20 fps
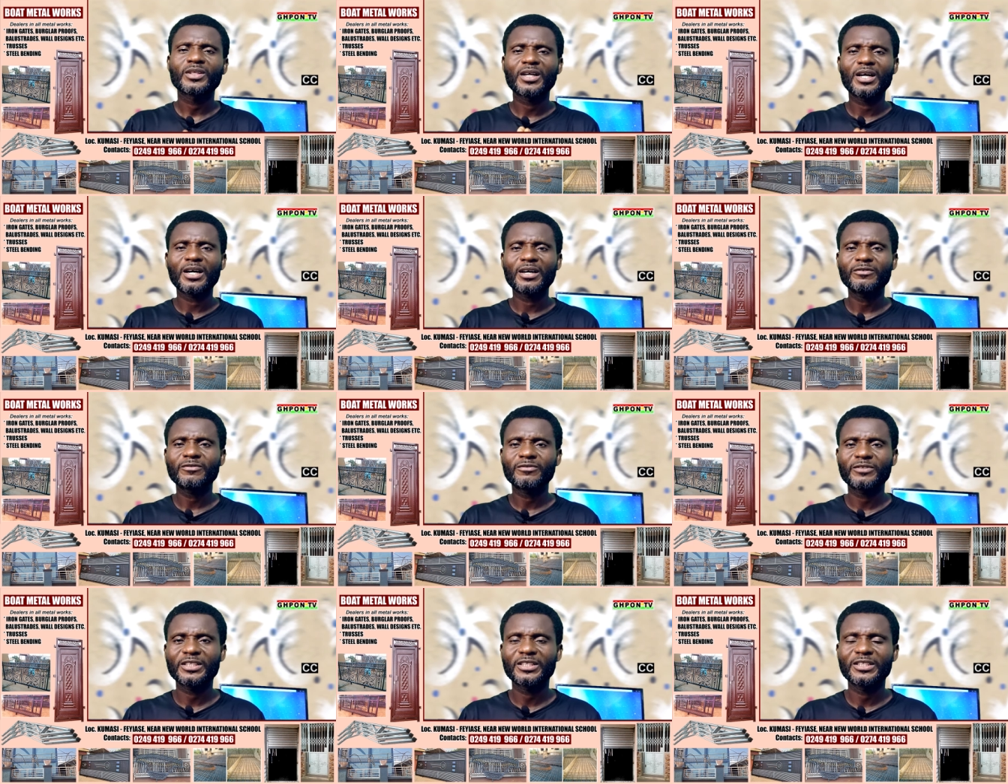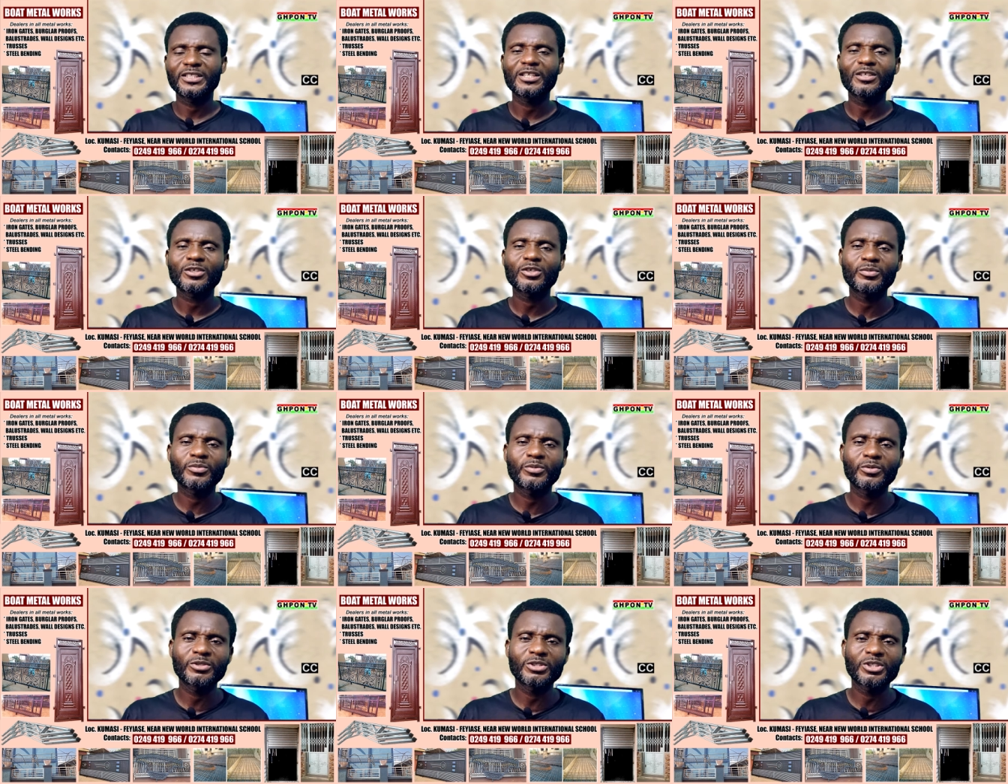After the
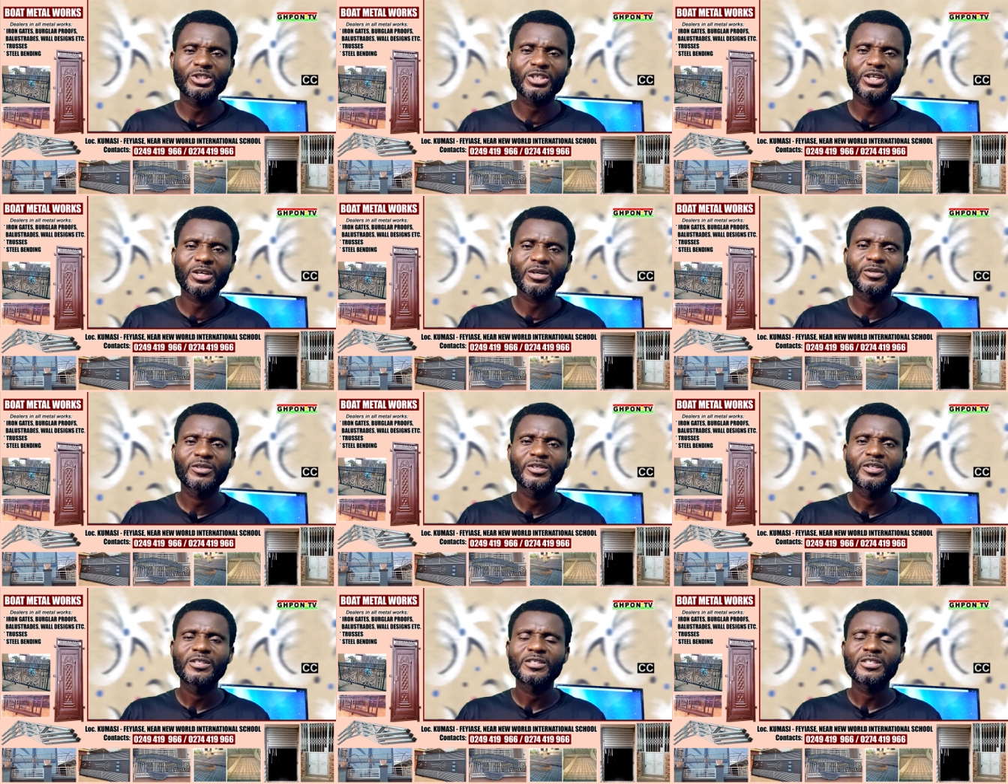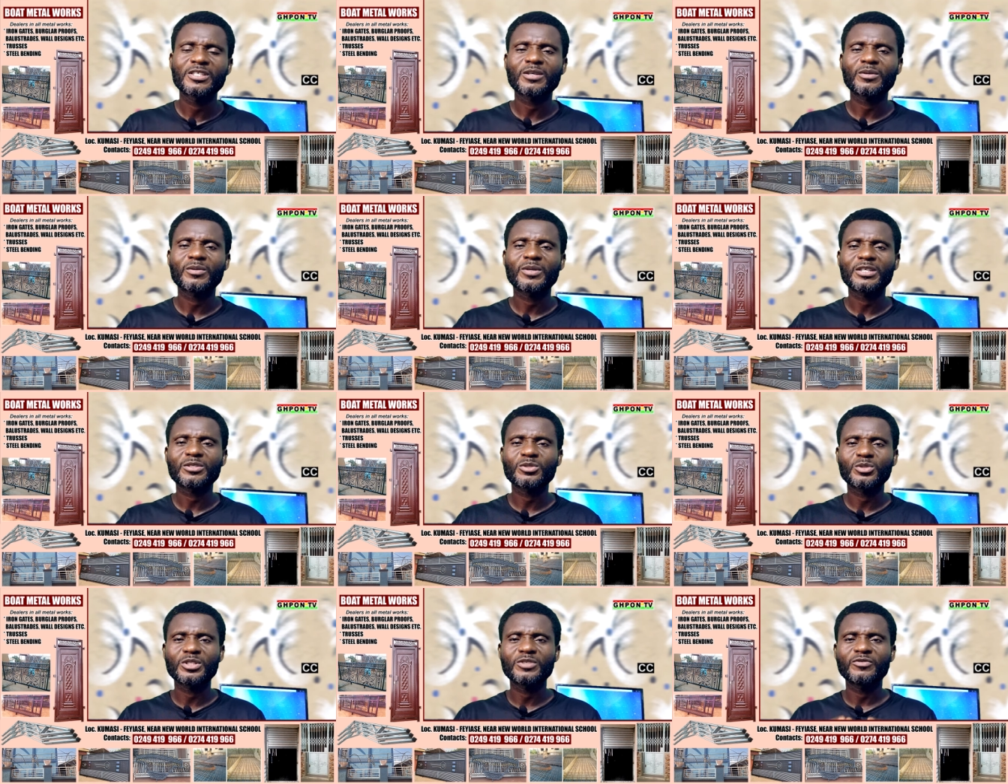cooking shop, so
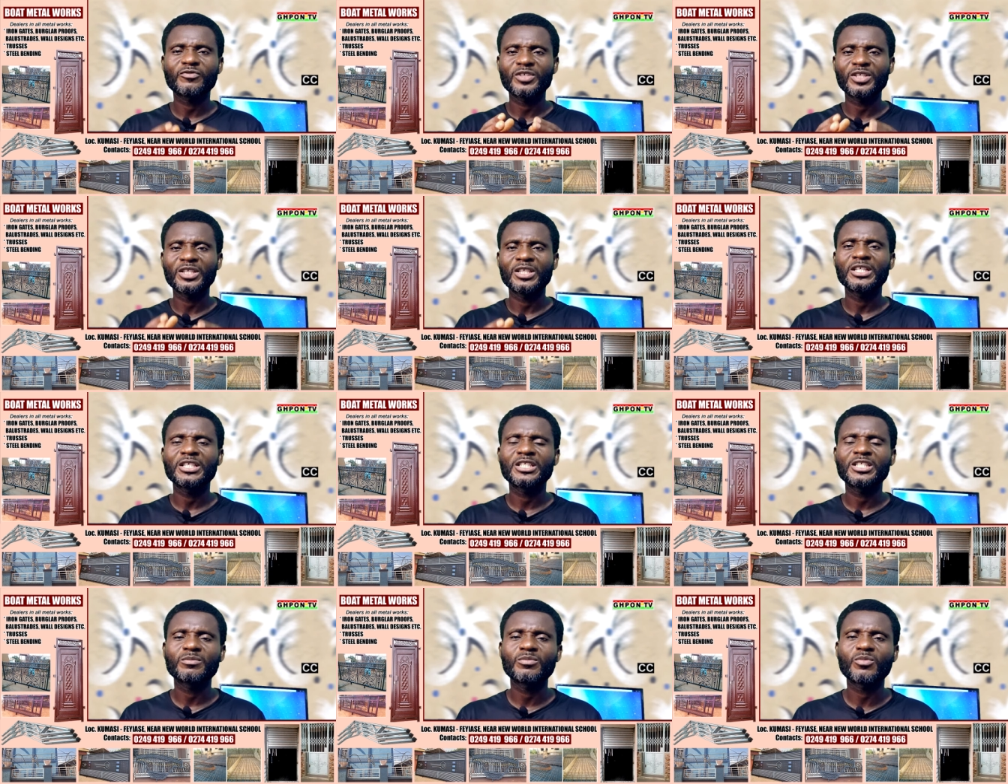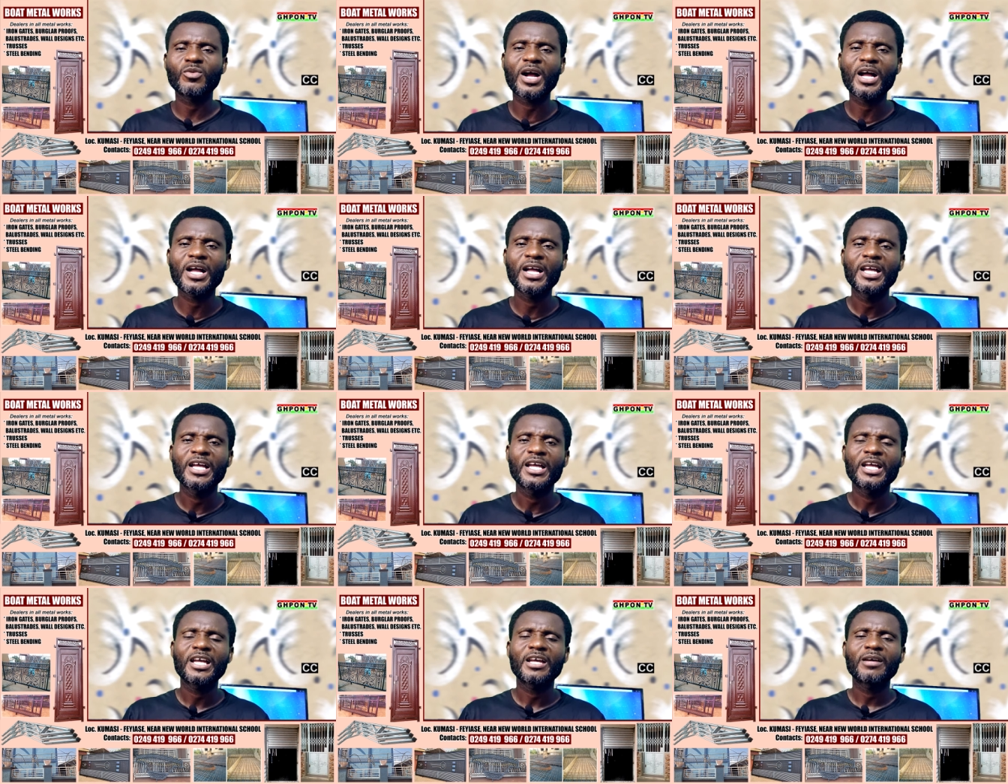that's what you do with
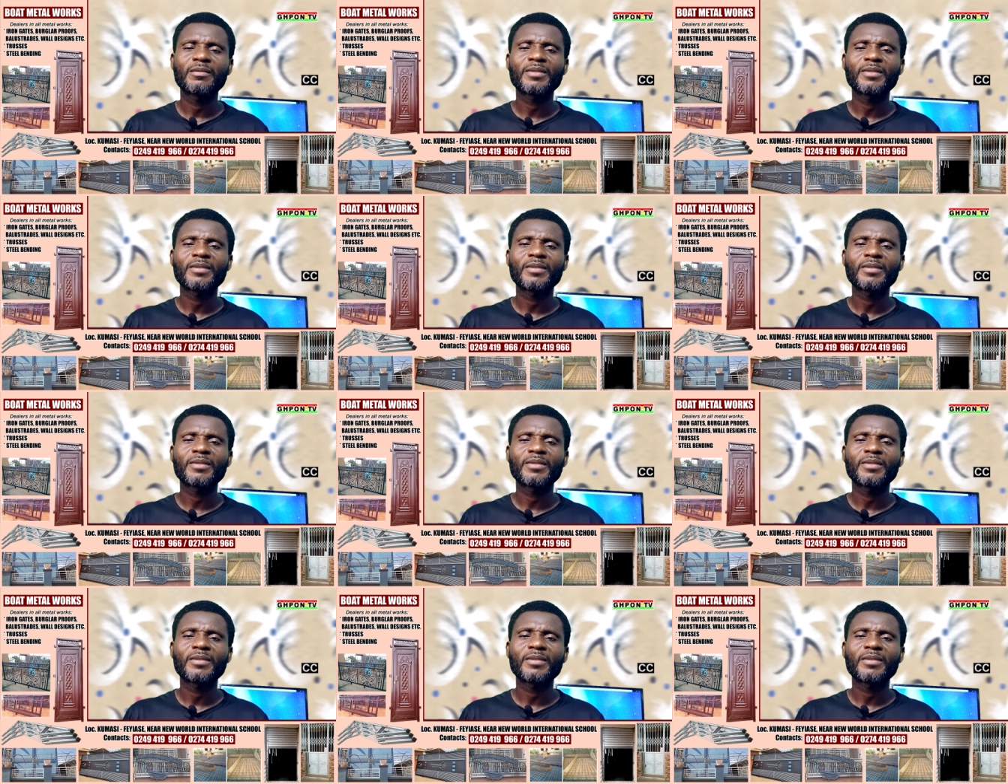you.